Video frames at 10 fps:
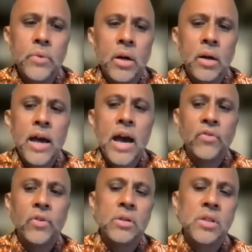uh,
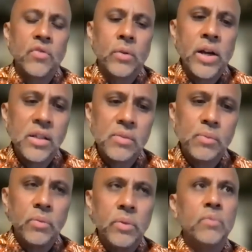after the civil rights
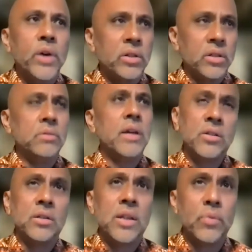movement, founded
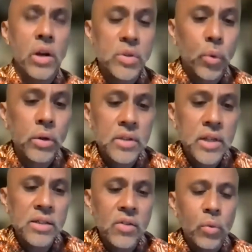actually the same year I was born,
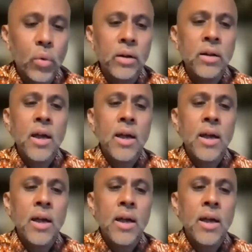nineteen seventy-one,